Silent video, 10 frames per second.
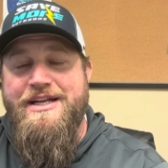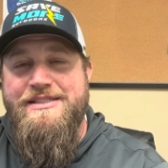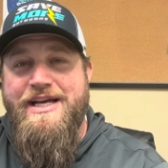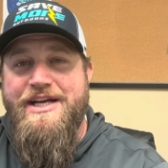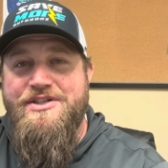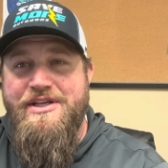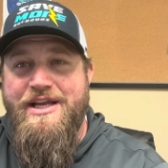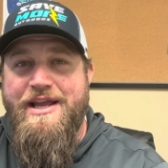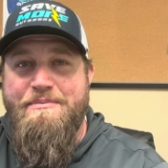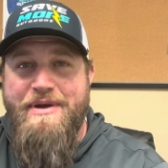It's actually
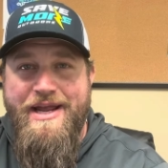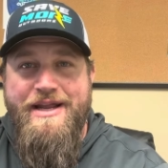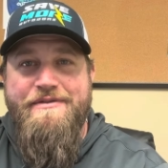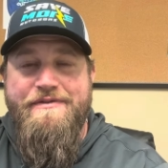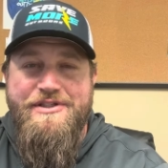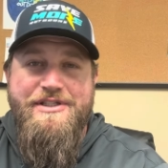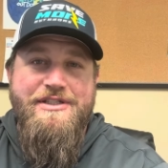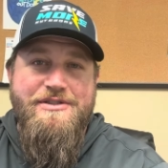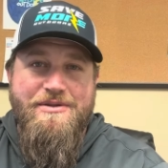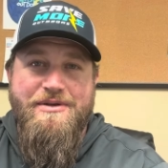a bank fishing
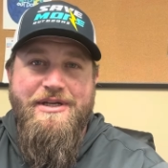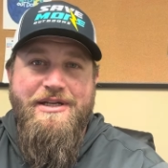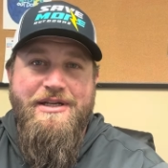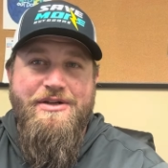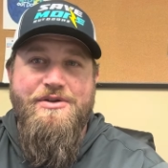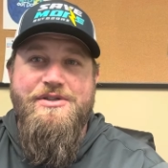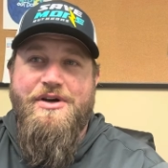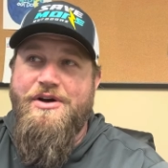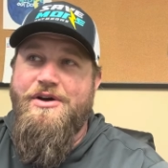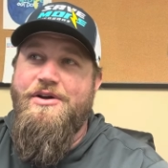story. It goes
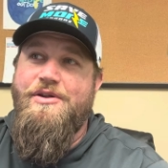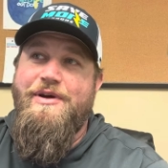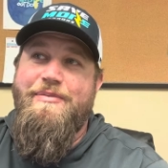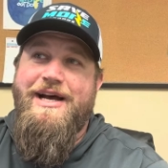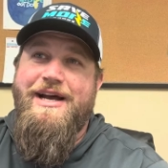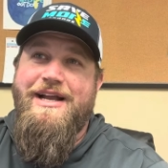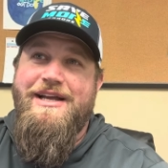all the way back